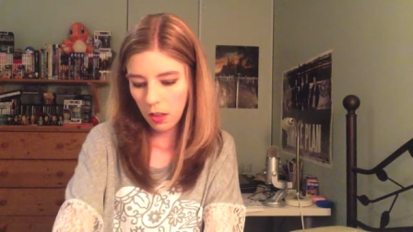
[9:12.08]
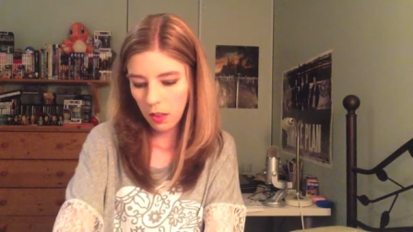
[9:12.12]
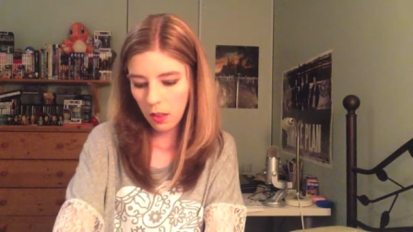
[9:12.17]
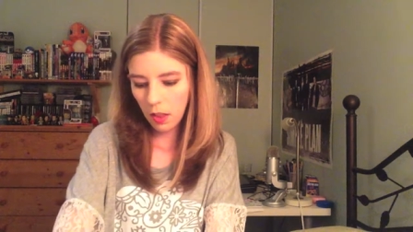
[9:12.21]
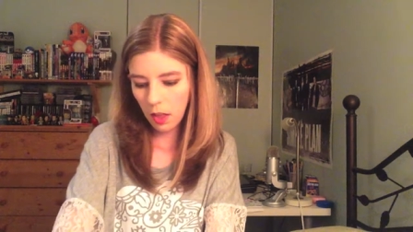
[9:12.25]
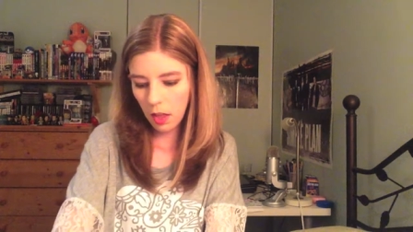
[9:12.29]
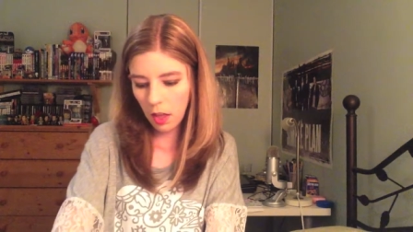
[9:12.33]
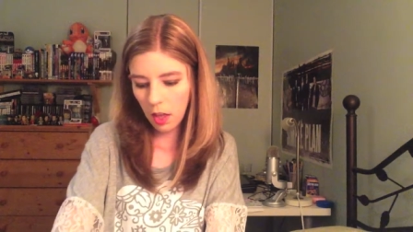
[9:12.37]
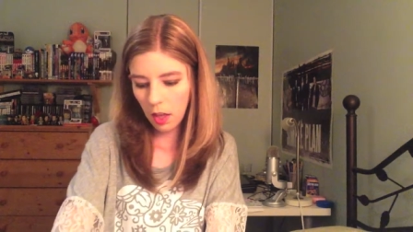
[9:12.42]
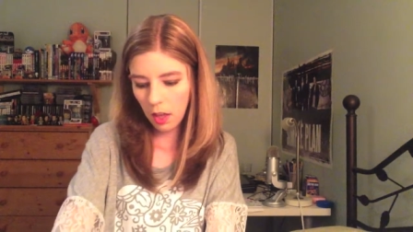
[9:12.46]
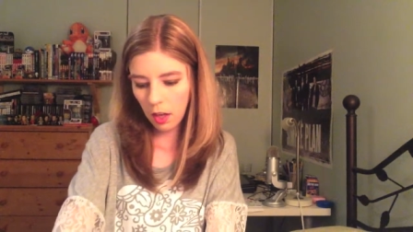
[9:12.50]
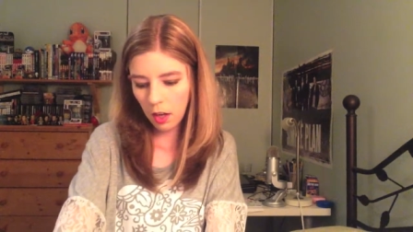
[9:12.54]

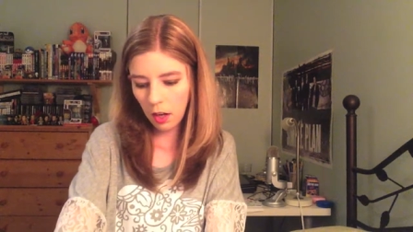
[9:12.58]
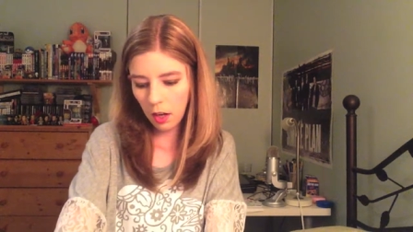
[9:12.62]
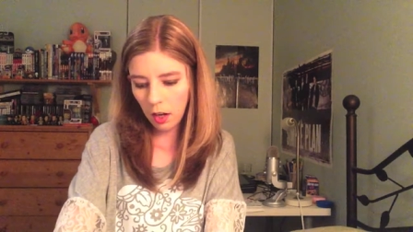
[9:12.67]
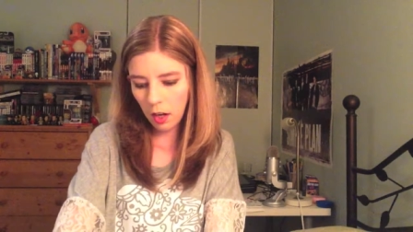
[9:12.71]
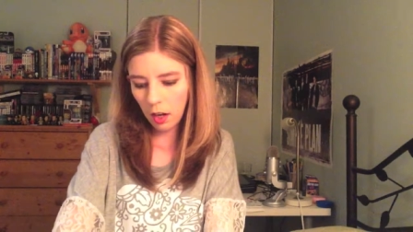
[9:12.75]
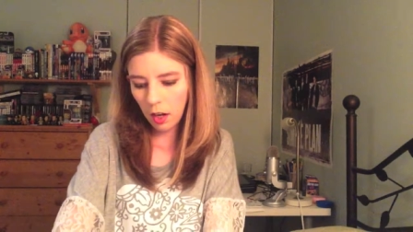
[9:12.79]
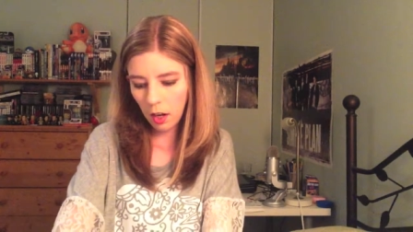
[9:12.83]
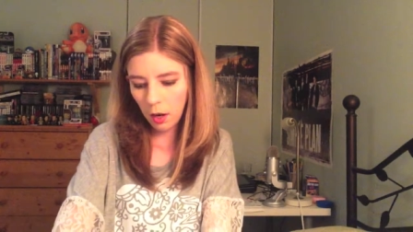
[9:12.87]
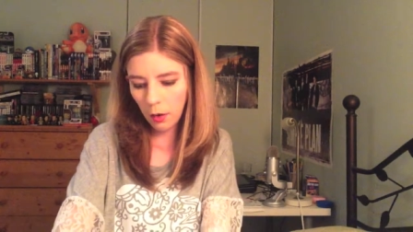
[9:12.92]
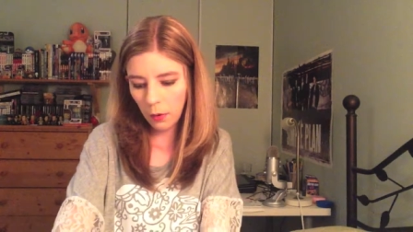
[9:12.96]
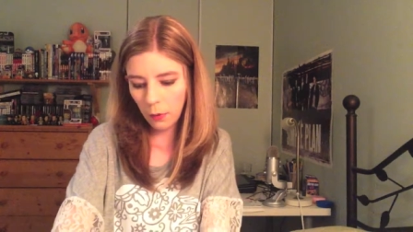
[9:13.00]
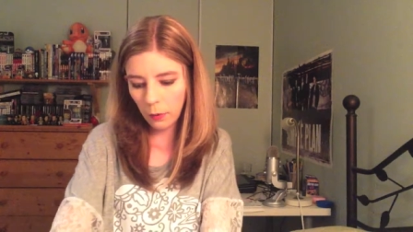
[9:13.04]

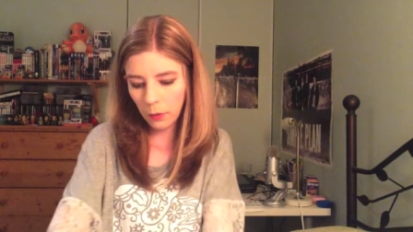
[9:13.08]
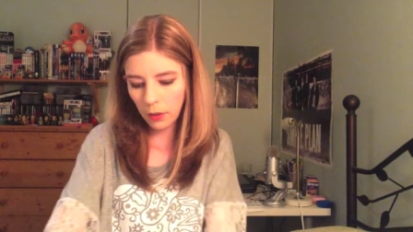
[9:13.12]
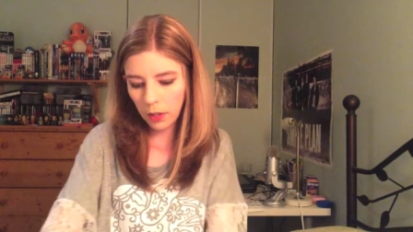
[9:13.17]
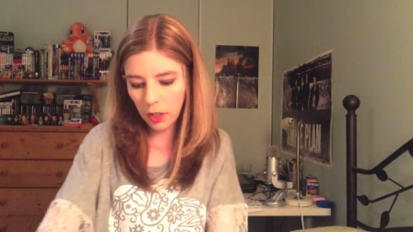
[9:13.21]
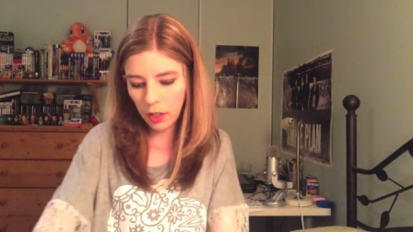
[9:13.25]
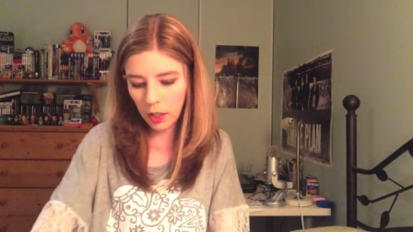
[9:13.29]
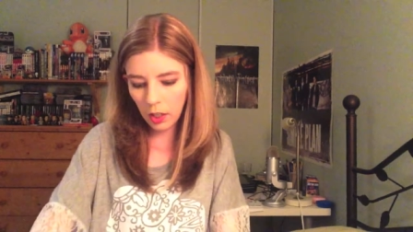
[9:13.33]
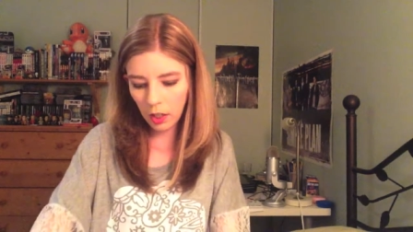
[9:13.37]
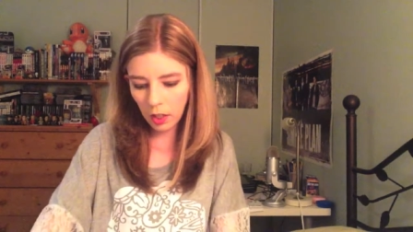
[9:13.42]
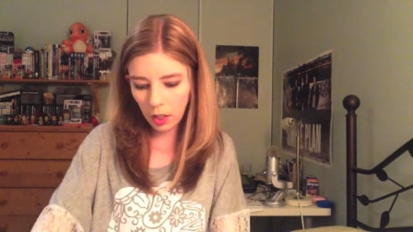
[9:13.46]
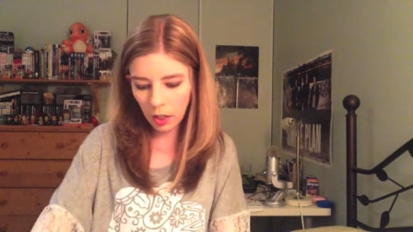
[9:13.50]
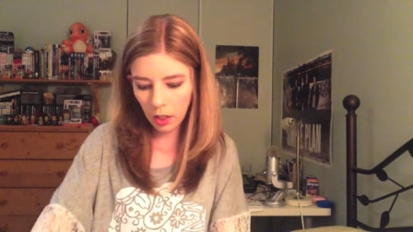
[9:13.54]
and
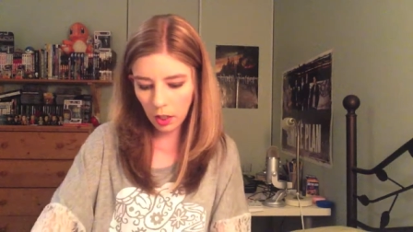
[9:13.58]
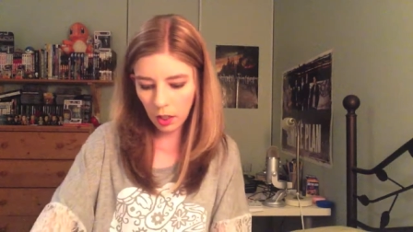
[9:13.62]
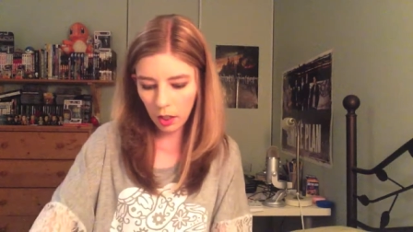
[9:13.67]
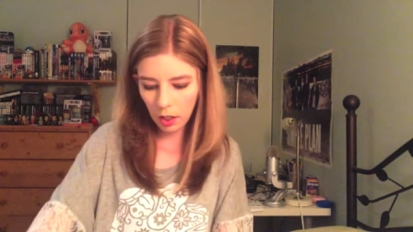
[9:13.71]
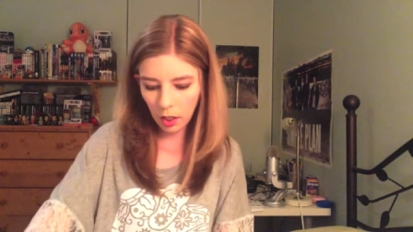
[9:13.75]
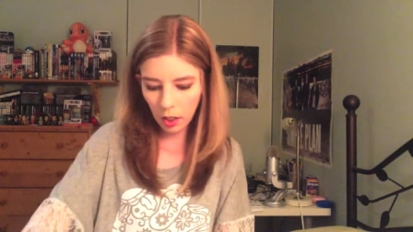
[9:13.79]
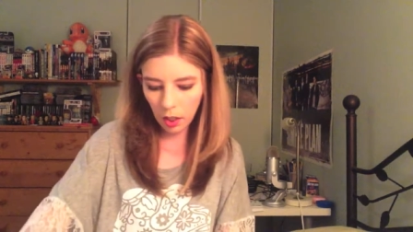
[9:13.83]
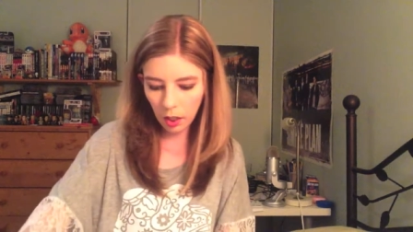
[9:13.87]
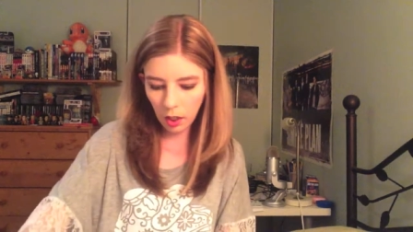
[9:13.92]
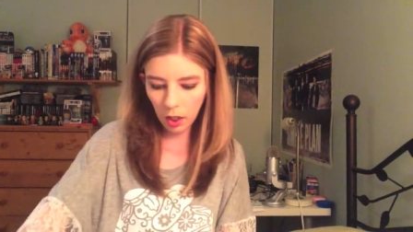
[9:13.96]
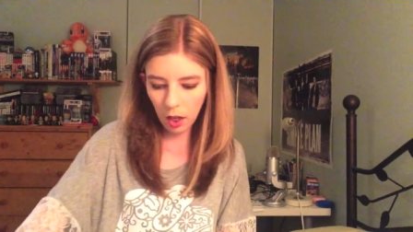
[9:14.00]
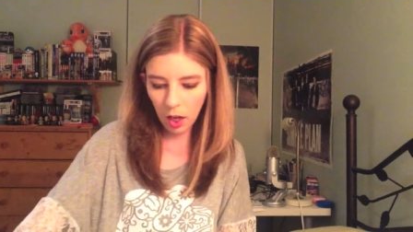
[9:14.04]
we
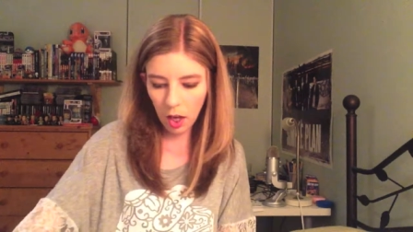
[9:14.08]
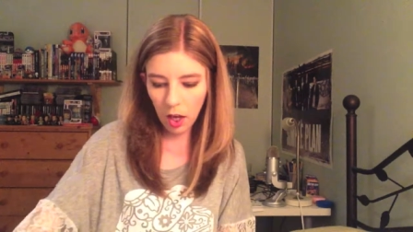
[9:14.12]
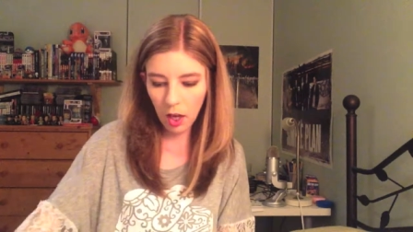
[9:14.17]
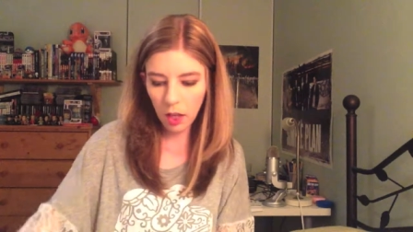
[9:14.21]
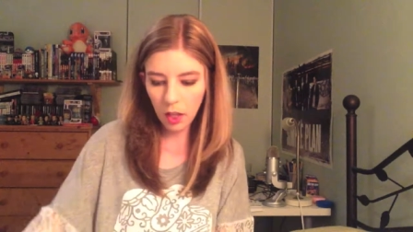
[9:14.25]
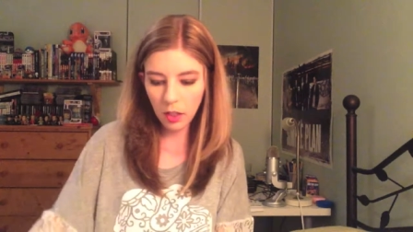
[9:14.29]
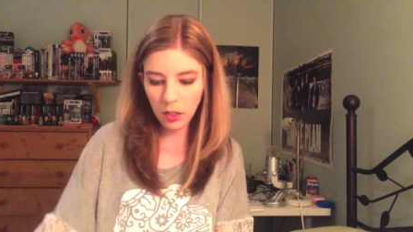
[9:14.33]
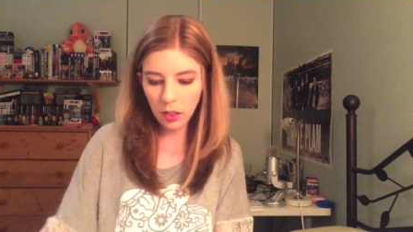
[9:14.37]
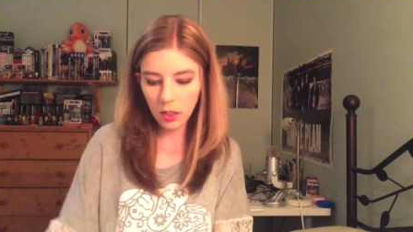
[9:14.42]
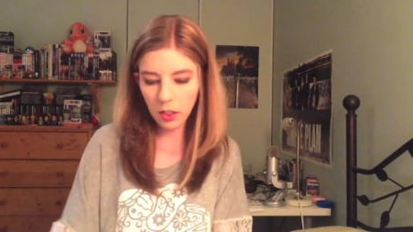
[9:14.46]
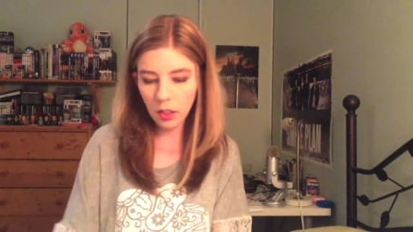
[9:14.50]
got